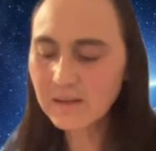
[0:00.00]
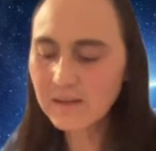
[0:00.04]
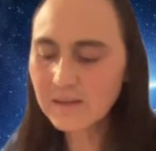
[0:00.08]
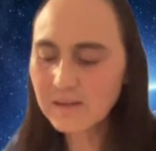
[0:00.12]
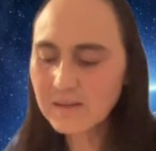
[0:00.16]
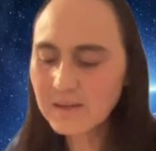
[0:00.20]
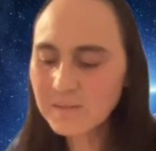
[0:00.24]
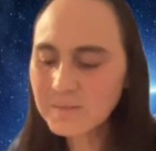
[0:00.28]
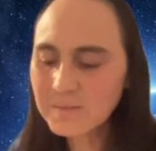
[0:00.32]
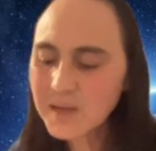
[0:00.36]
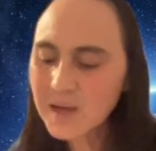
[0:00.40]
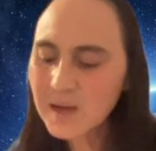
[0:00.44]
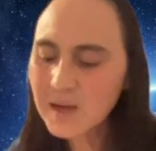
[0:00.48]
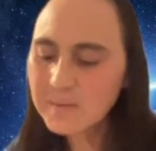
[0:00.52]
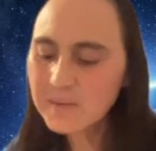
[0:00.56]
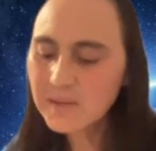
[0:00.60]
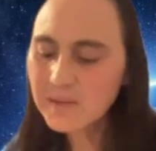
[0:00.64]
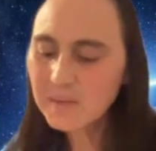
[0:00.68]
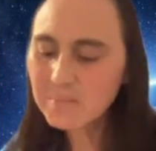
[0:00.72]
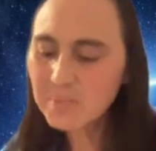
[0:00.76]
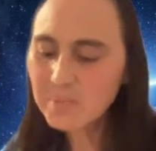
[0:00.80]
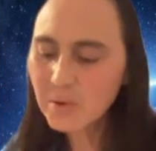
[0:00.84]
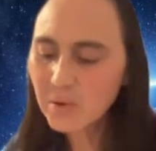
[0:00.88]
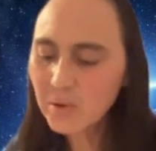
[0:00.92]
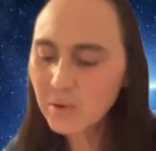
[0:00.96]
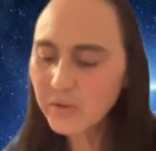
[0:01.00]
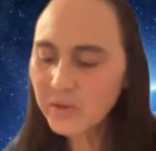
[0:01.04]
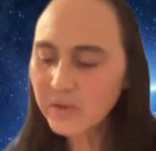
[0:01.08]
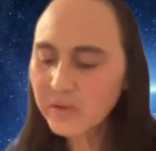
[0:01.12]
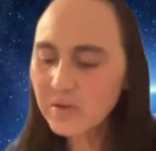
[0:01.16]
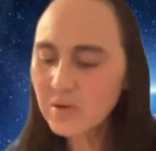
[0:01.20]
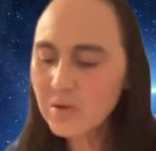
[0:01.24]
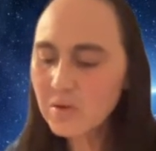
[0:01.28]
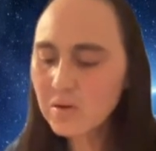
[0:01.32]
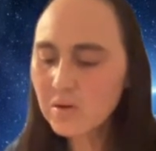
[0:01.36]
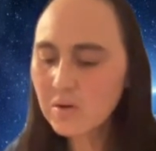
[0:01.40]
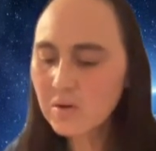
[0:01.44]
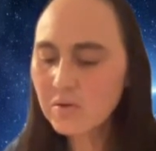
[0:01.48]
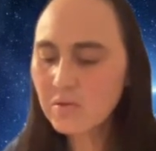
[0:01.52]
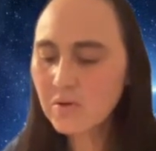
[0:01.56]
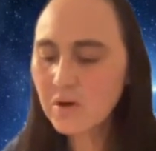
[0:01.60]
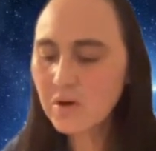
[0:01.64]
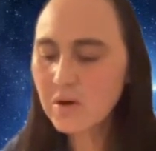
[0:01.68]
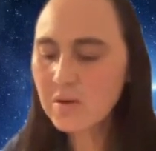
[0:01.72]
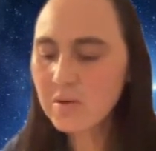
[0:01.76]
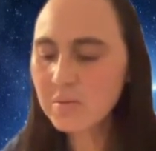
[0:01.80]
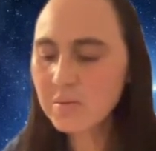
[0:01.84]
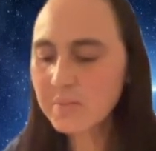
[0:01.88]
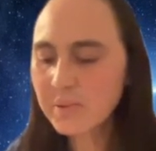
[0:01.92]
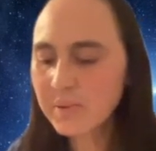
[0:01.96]
Sometimes I pulled an ochre
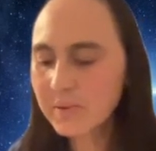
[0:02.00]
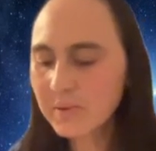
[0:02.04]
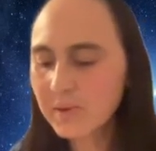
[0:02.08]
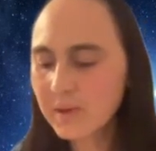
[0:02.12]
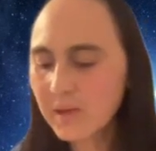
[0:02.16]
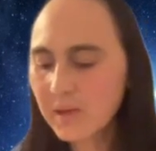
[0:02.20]
rope